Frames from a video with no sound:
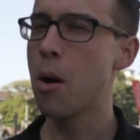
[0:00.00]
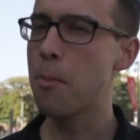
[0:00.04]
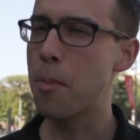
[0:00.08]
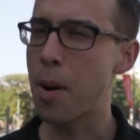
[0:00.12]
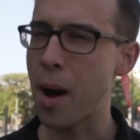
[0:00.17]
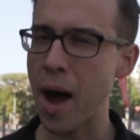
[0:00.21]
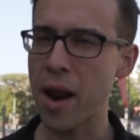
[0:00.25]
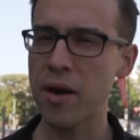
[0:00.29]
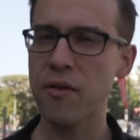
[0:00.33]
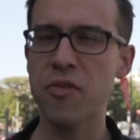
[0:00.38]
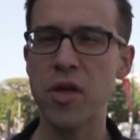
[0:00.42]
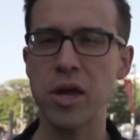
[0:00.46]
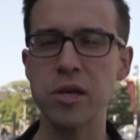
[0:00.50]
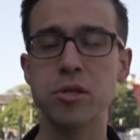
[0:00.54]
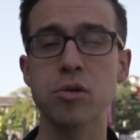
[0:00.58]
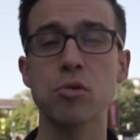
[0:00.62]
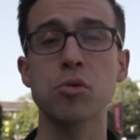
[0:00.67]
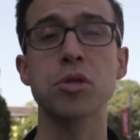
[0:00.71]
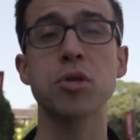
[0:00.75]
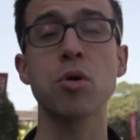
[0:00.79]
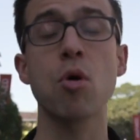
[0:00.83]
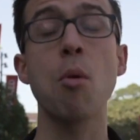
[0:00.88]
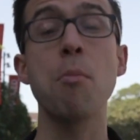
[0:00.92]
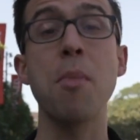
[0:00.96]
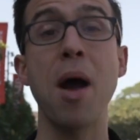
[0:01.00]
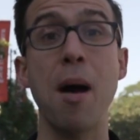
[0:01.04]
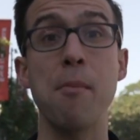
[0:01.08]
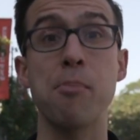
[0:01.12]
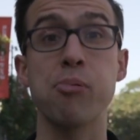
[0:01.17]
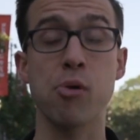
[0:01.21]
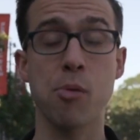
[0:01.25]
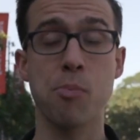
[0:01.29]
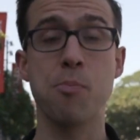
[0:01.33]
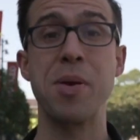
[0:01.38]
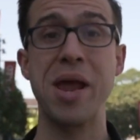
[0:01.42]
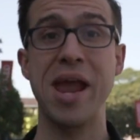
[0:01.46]
part of that's also about
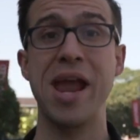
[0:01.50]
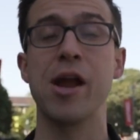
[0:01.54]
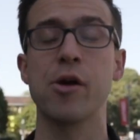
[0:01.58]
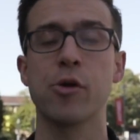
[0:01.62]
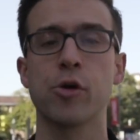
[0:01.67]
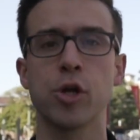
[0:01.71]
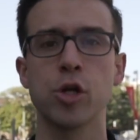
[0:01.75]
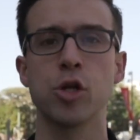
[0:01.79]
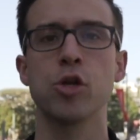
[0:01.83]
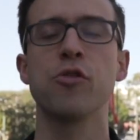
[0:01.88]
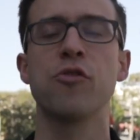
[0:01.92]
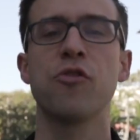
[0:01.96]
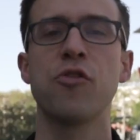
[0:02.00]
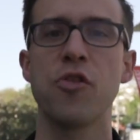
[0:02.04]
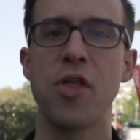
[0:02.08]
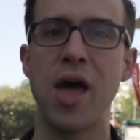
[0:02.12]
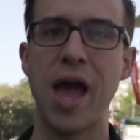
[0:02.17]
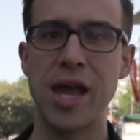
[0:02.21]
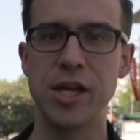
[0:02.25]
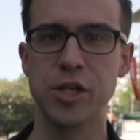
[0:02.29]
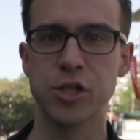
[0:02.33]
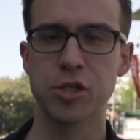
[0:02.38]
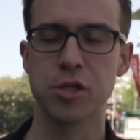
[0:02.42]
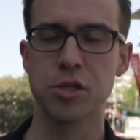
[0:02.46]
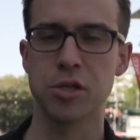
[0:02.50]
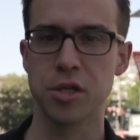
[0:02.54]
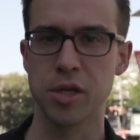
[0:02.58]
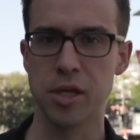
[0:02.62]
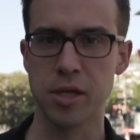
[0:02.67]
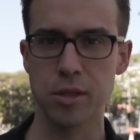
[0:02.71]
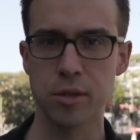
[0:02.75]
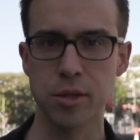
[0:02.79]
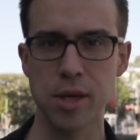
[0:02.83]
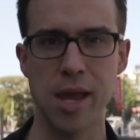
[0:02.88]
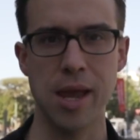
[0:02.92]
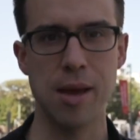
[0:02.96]
preparing you for the
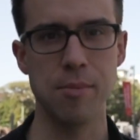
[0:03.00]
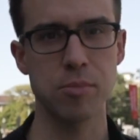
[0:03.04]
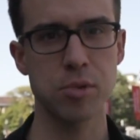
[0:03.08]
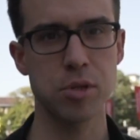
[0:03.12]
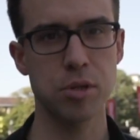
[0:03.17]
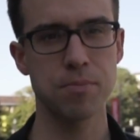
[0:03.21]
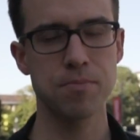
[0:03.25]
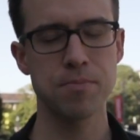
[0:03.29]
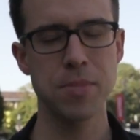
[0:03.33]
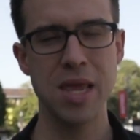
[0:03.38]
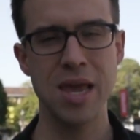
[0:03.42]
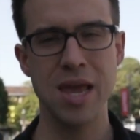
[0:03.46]
HSC exams.